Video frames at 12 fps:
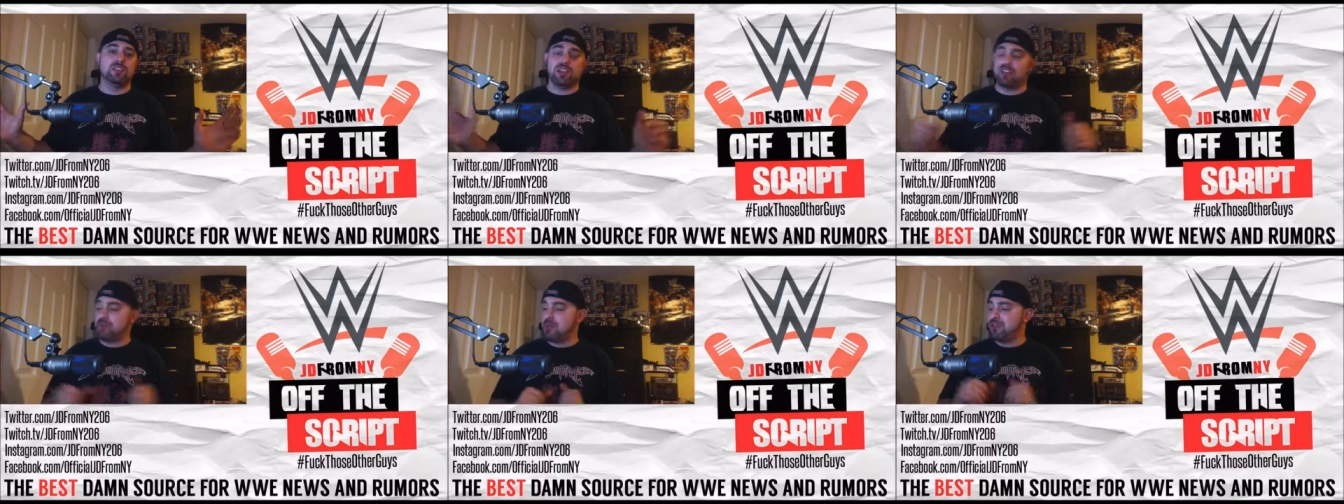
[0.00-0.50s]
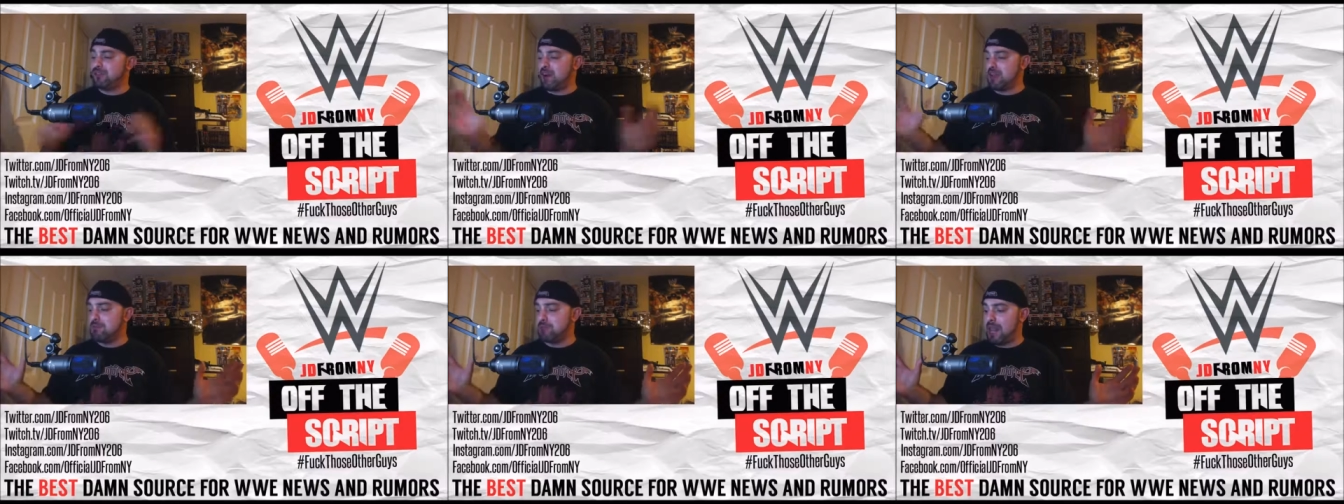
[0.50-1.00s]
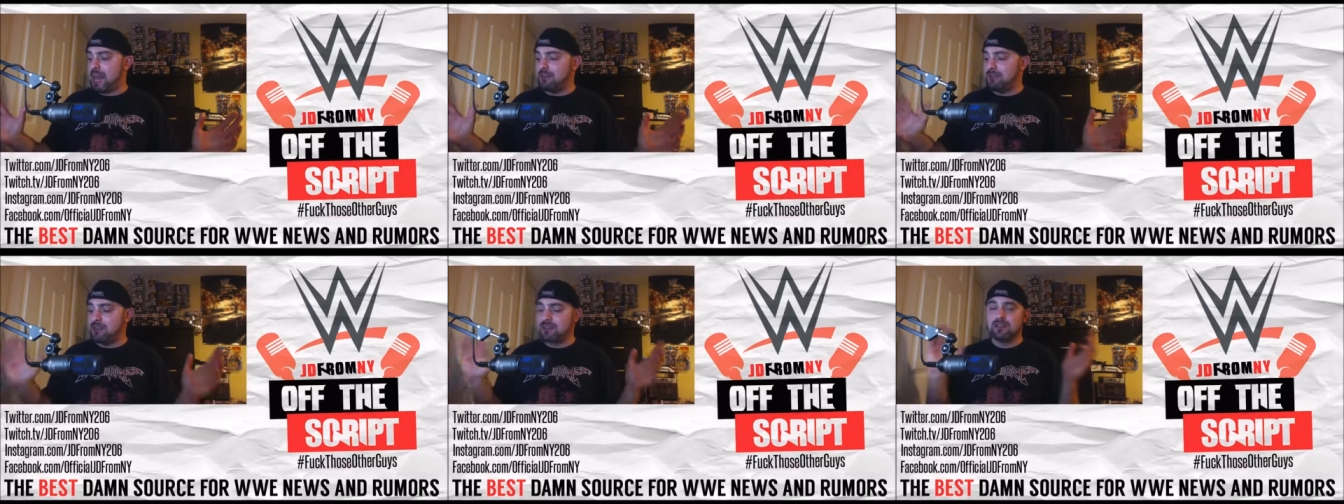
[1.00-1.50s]
Enough of me fucking
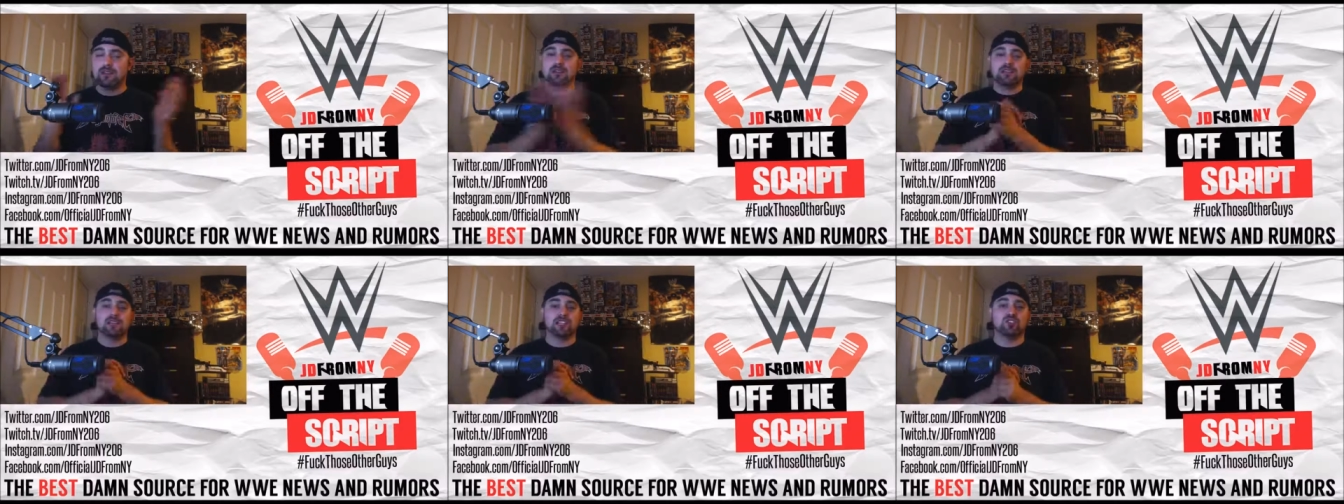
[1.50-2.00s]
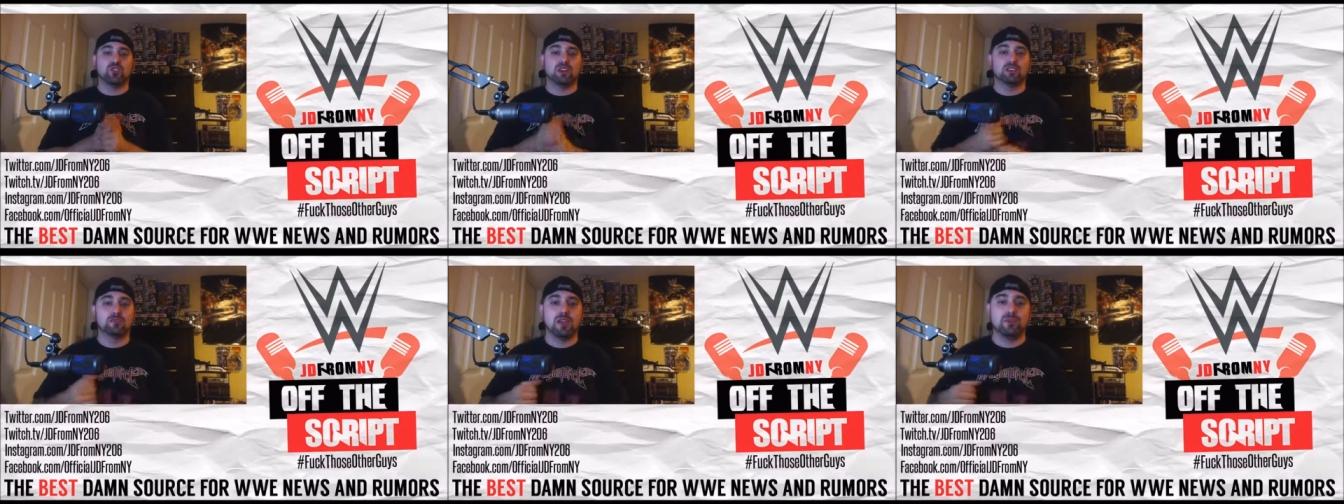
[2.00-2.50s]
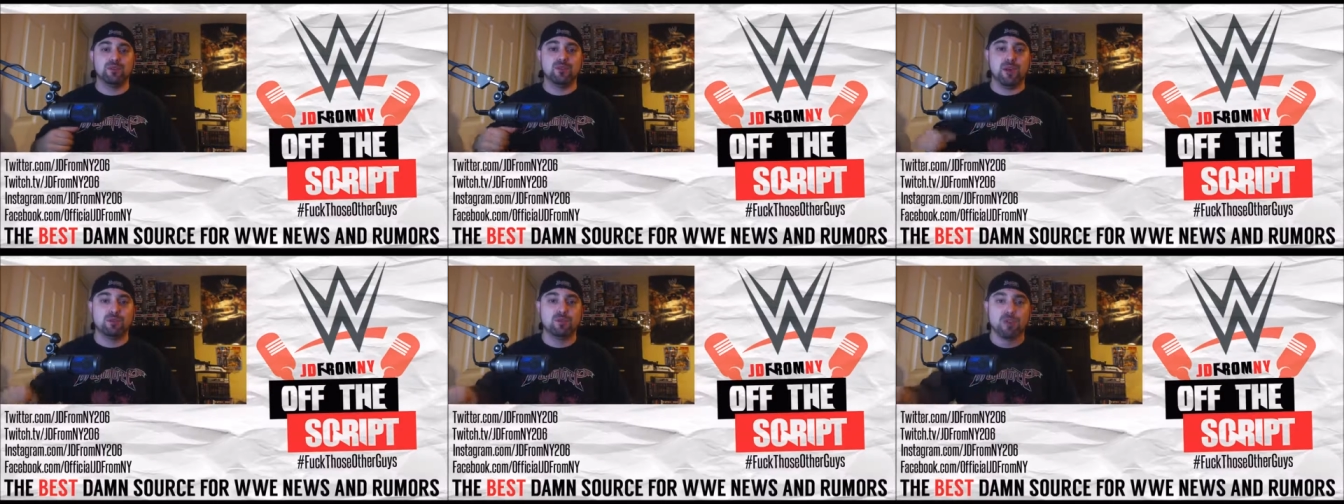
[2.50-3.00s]
blabbing. Let's talk some
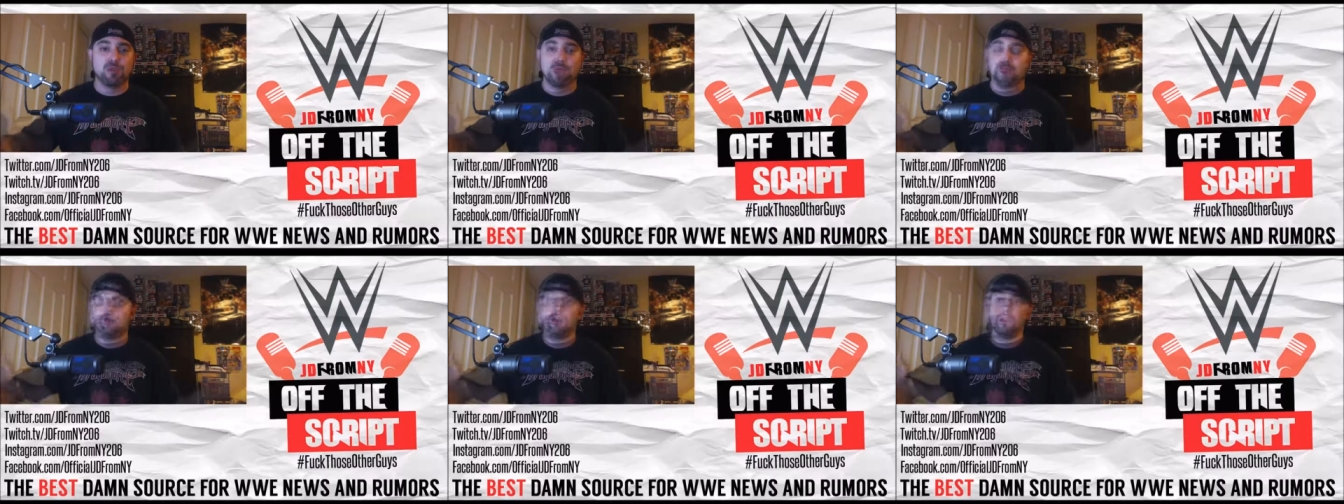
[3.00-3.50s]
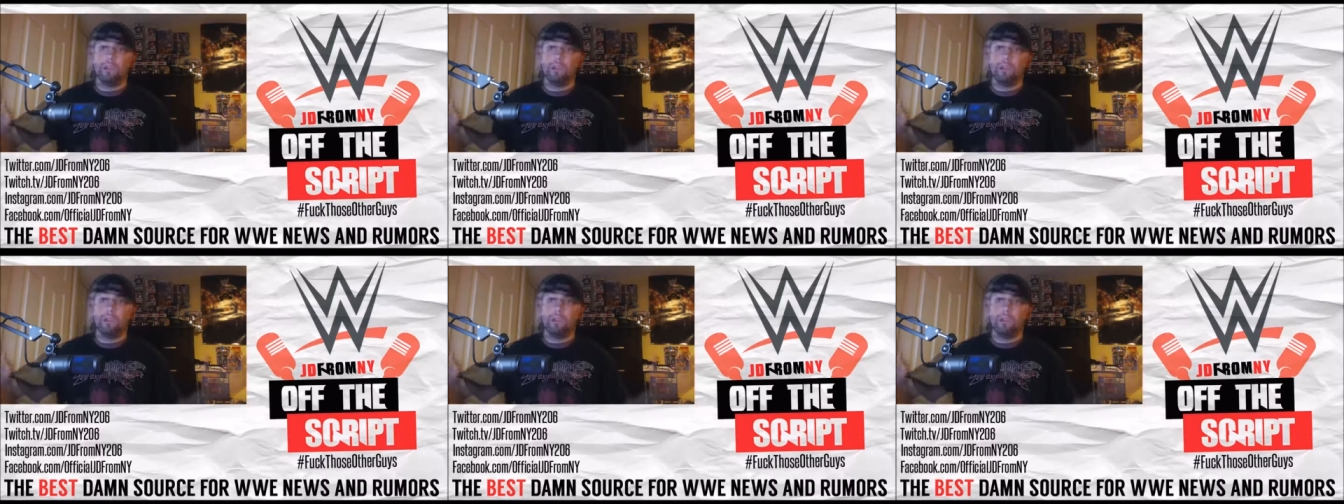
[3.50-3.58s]
WWE, man.